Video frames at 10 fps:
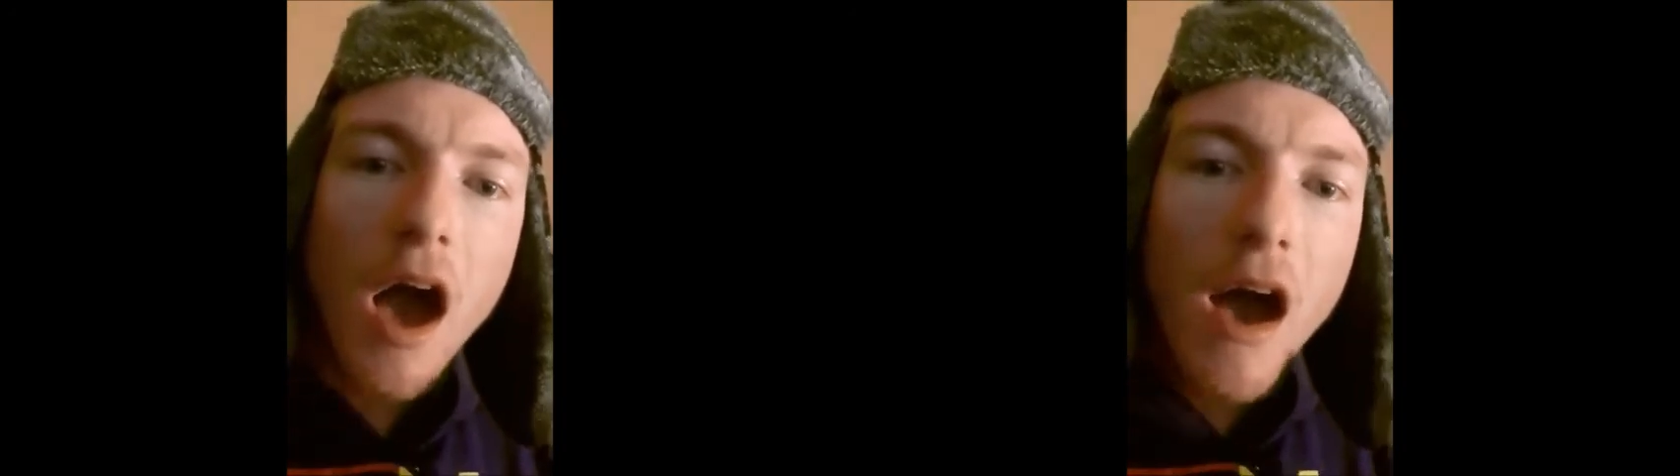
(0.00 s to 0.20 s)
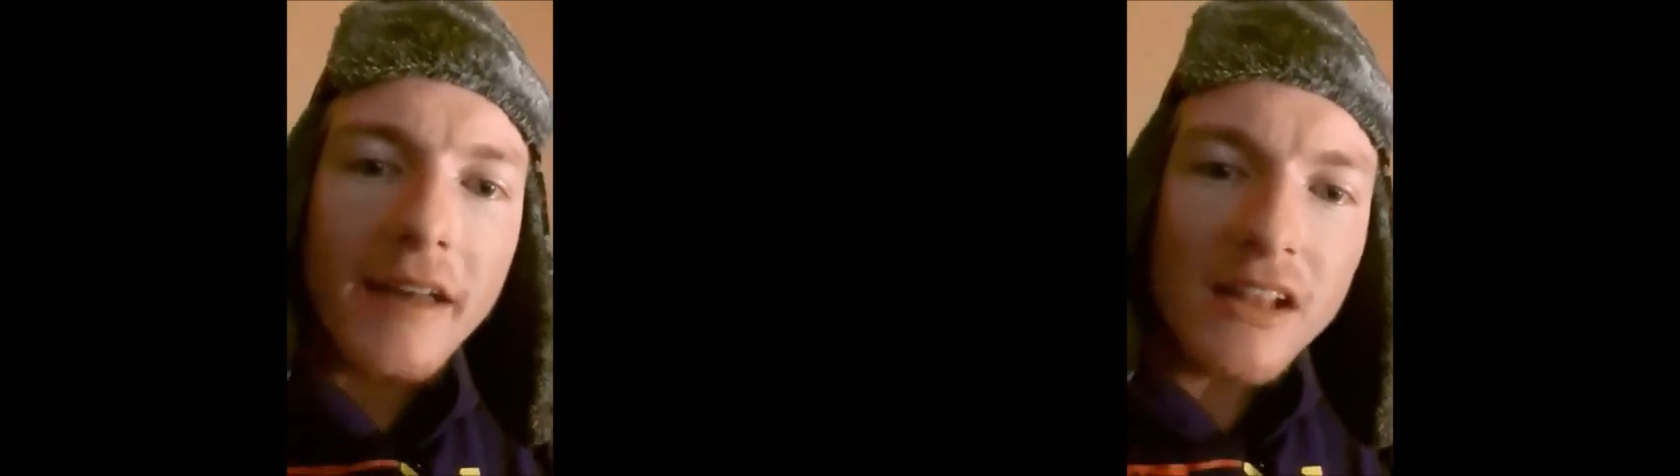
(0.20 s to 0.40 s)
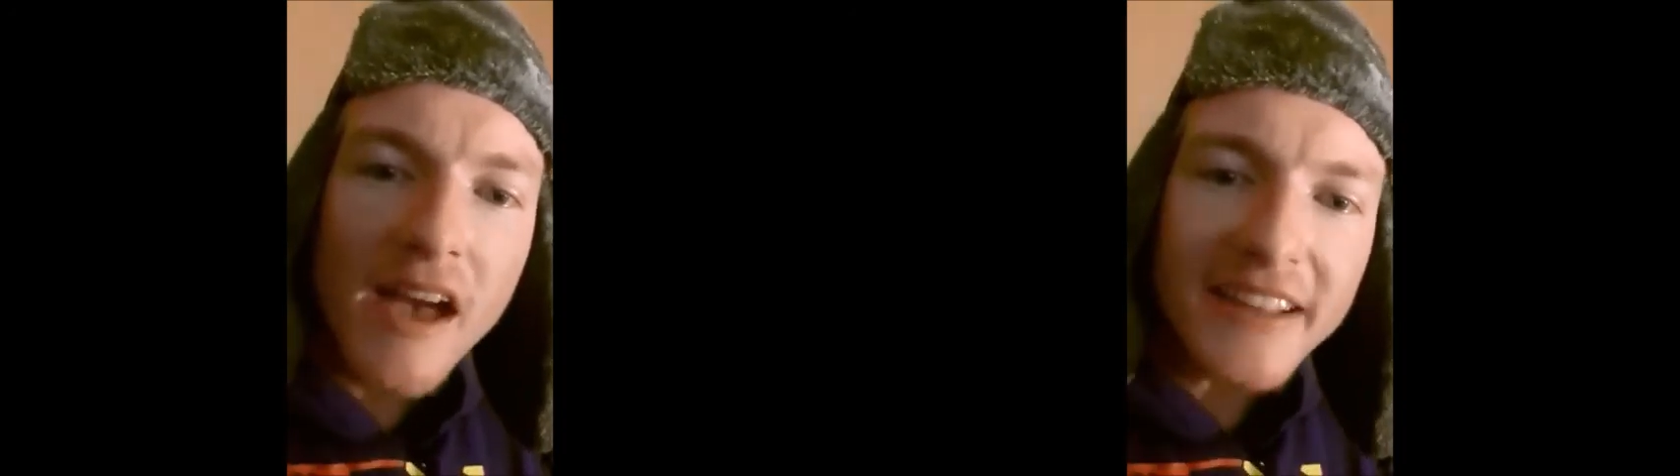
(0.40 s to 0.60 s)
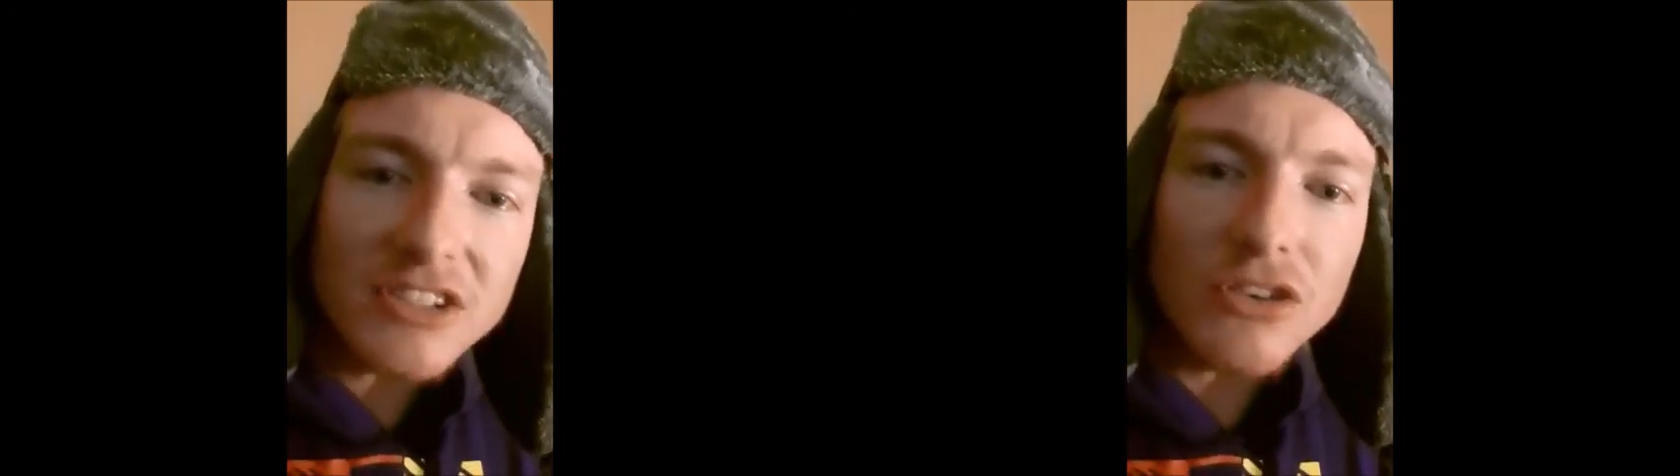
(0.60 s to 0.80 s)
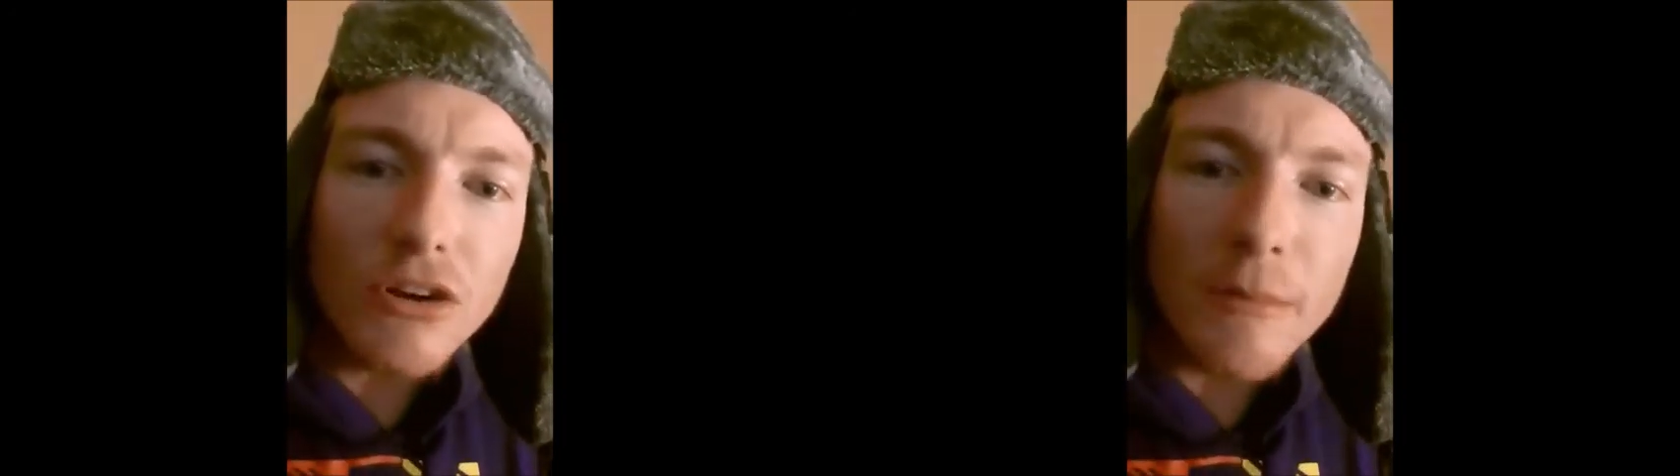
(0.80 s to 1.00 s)
I'd like
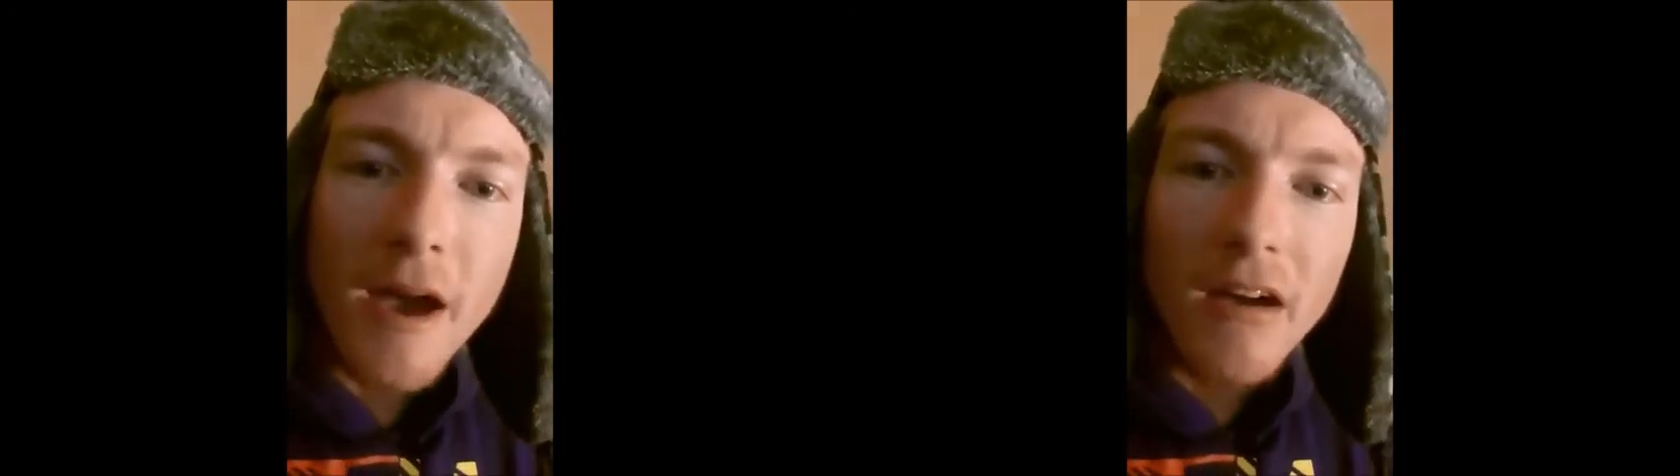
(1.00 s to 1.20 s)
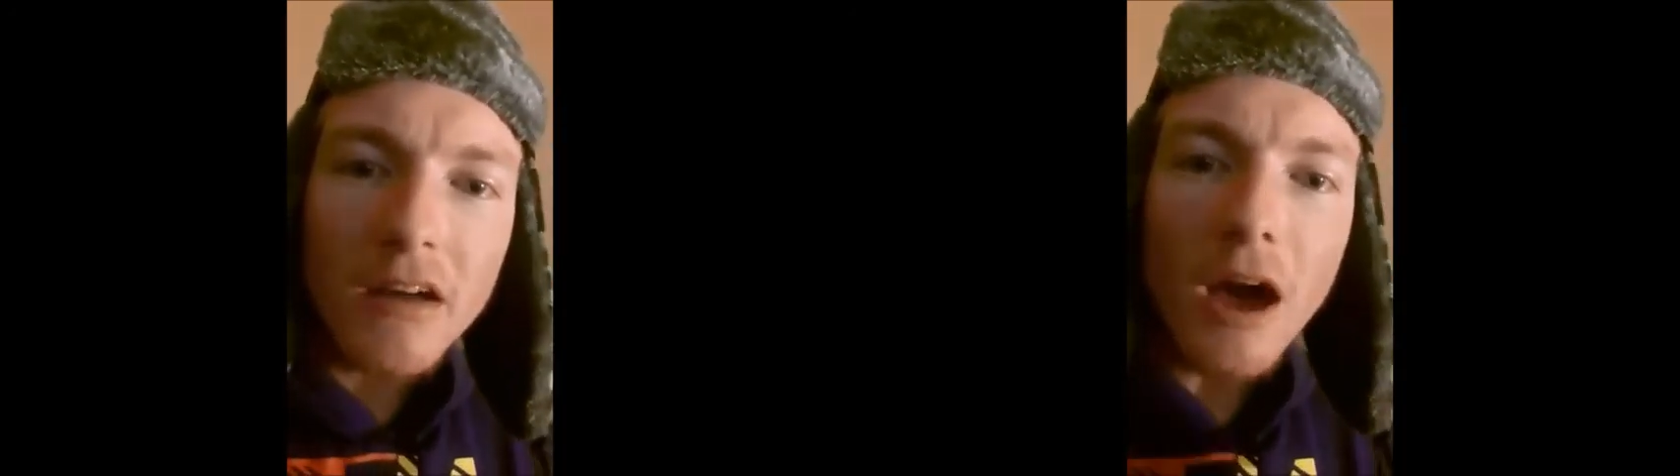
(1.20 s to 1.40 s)
to talk about